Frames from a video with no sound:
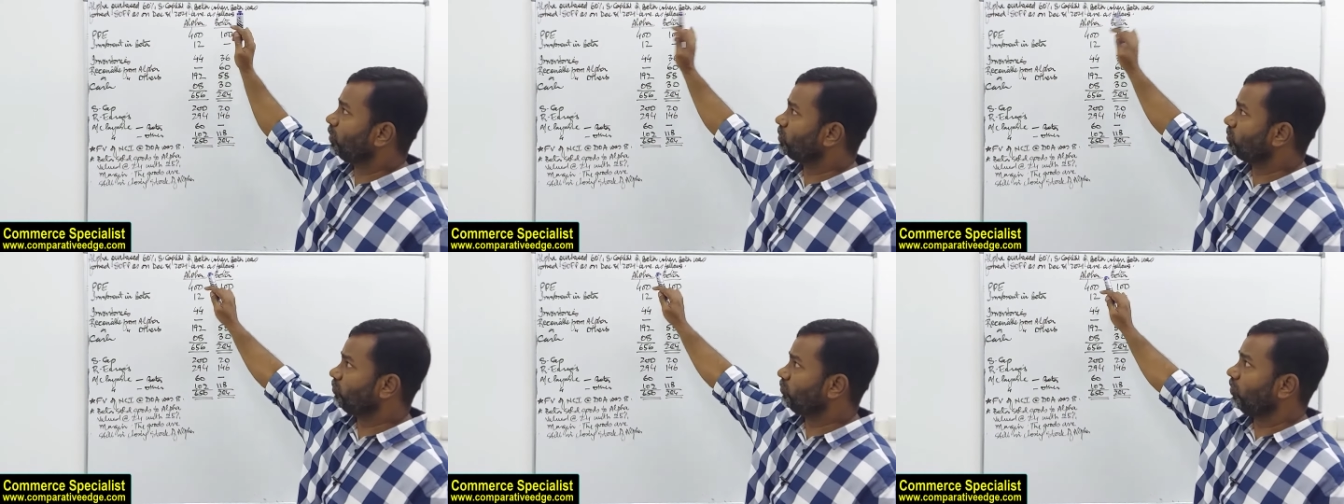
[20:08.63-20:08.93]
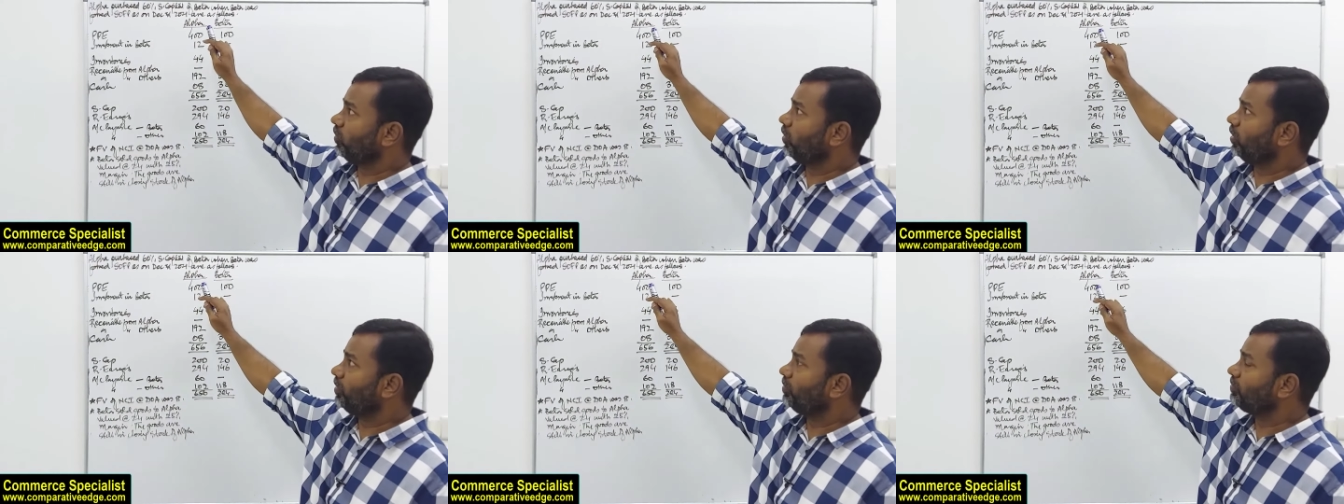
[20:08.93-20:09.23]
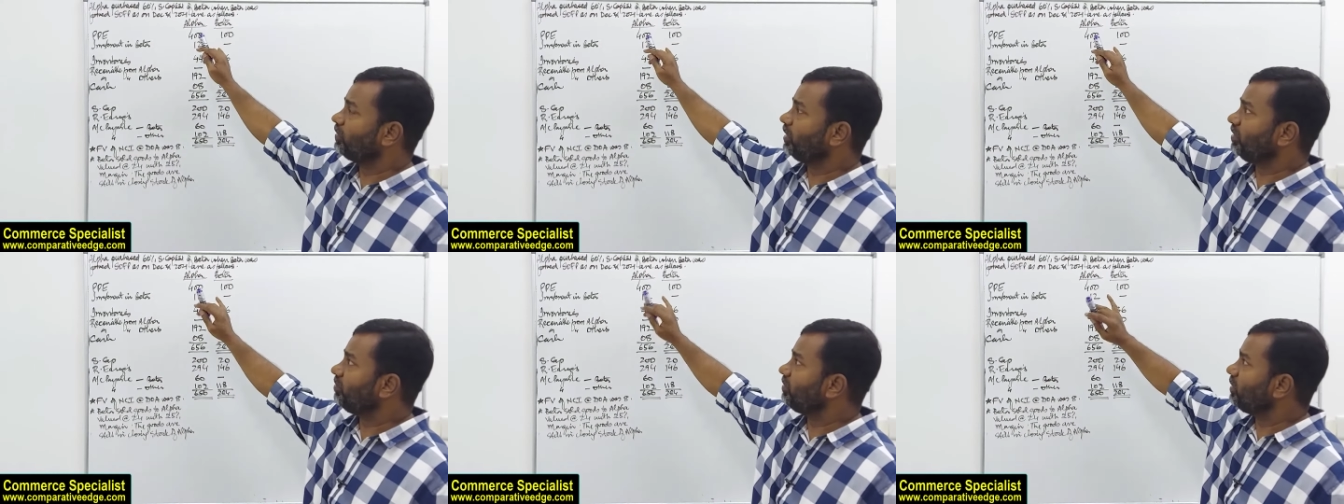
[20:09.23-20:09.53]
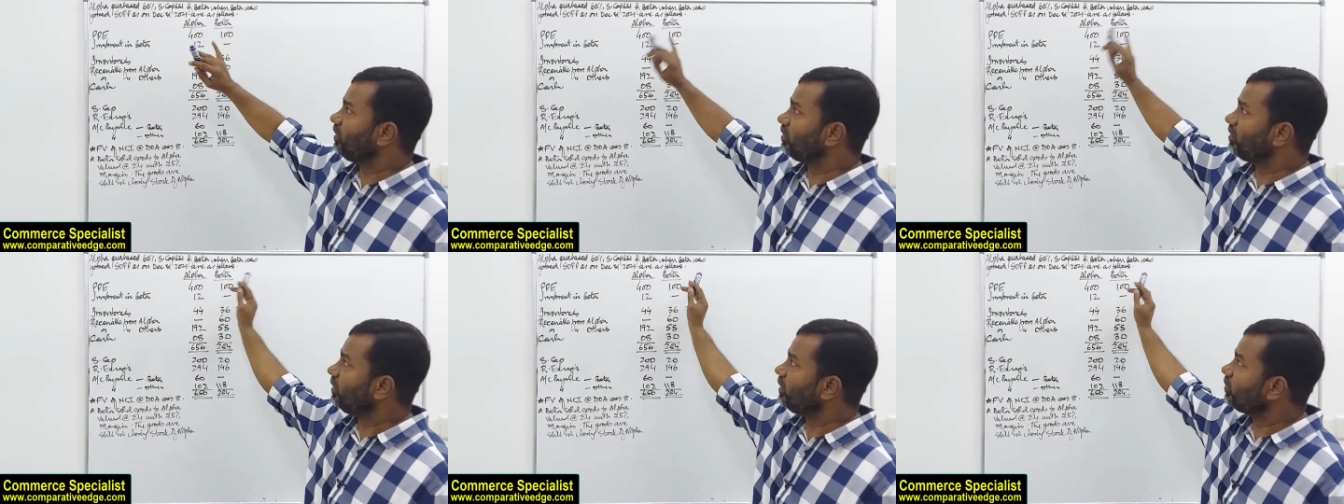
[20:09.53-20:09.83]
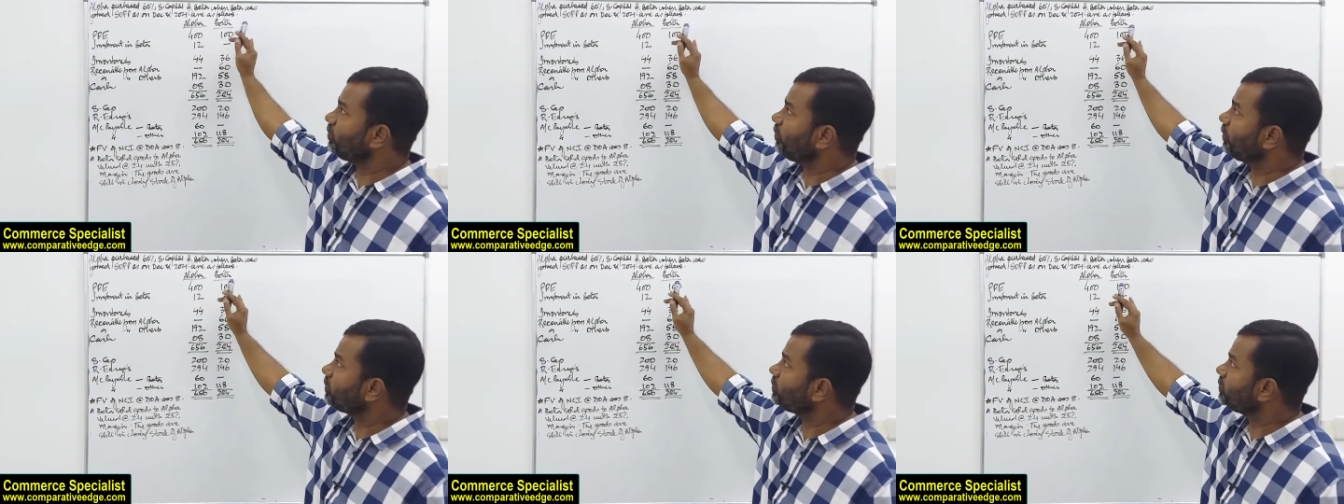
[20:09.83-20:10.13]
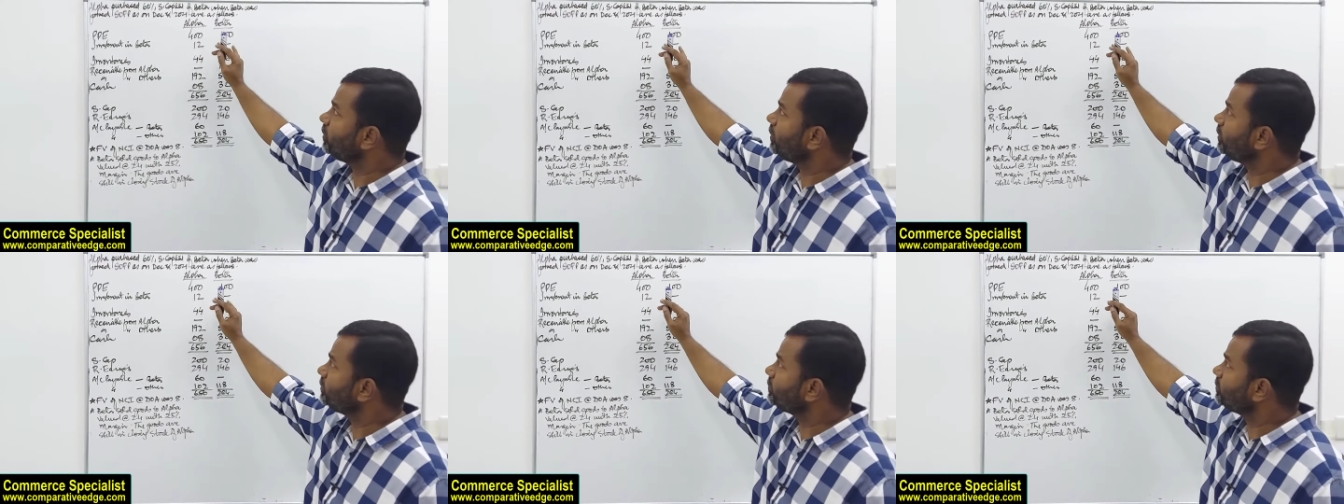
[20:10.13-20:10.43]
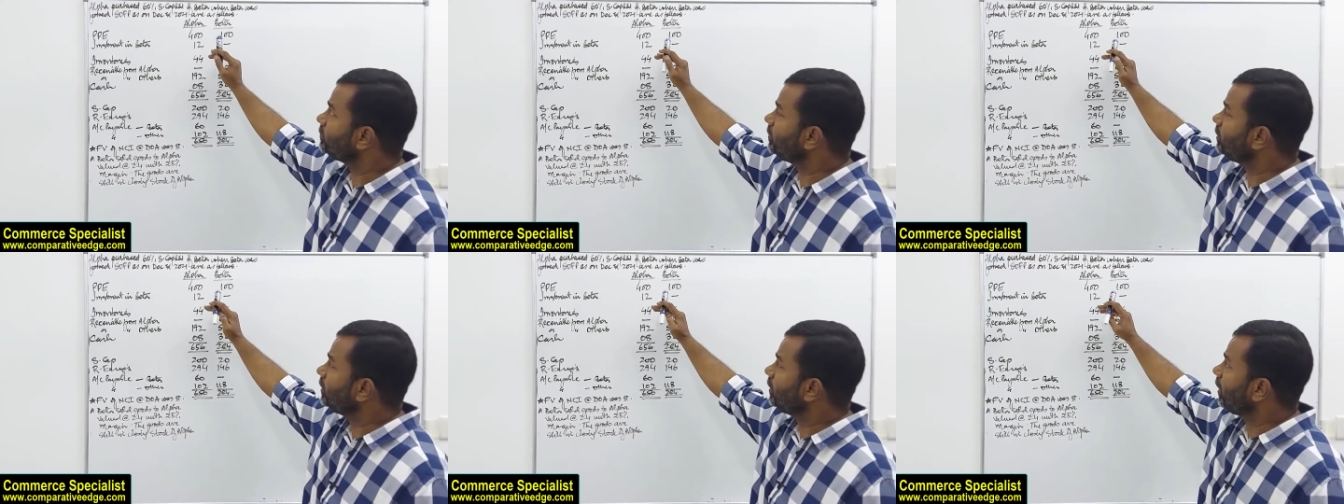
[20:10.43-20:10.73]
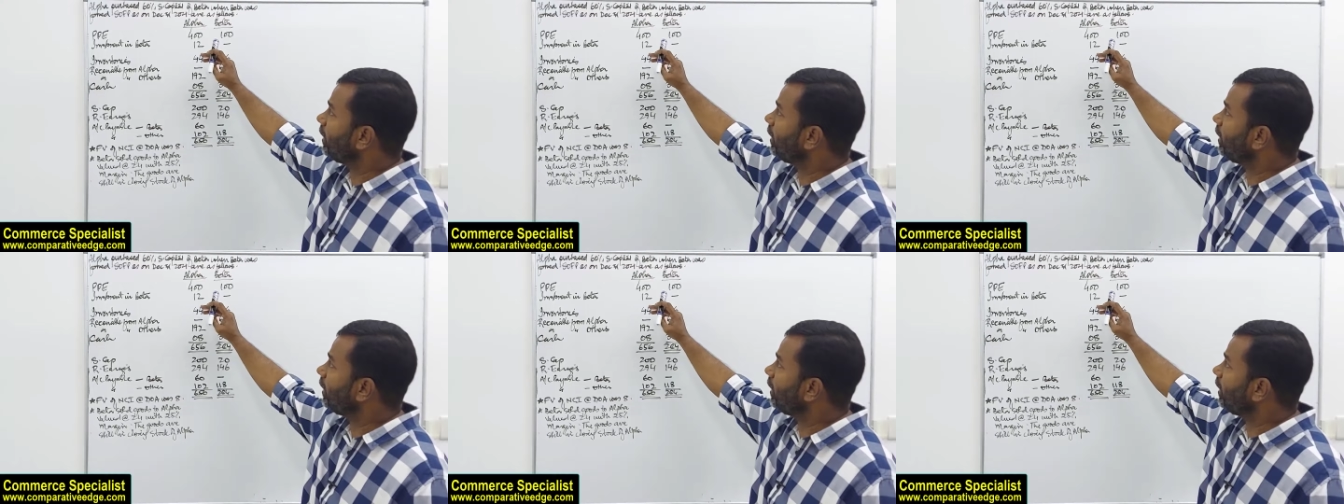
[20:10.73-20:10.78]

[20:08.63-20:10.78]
was formed, immediately it purchased.